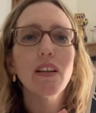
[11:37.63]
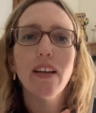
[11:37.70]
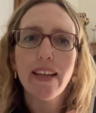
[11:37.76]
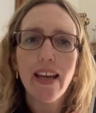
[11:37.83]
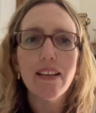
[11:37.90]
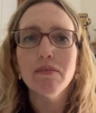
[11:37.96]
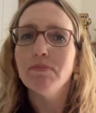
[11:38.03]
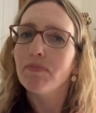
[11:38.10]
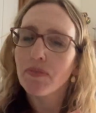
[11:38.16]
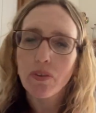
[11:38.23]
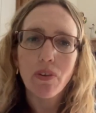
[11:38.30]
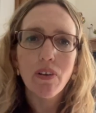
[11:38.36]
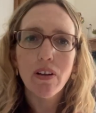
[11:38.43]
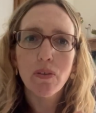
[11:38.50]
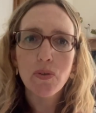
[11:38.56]
Again,
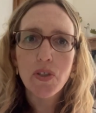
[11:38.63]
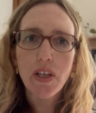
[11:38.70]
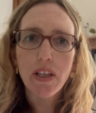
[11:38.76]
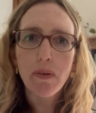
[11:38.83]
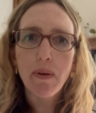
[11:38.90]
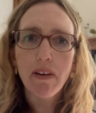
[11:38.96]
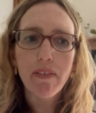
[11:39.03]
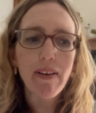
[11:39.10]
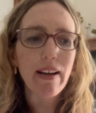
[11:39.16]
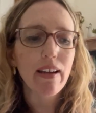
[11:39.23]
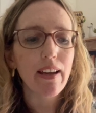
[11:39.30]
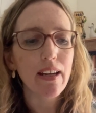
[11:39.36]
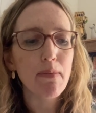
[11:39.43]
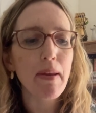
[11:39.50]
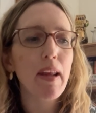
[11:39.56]
I'll show you where I rank
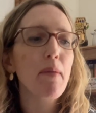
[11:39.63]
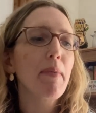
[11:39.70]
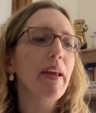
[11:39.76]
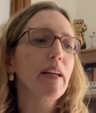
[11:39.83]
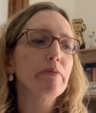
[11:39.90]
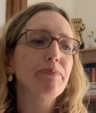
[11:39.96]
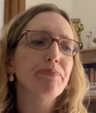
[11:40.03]
it in a minute, but yeah.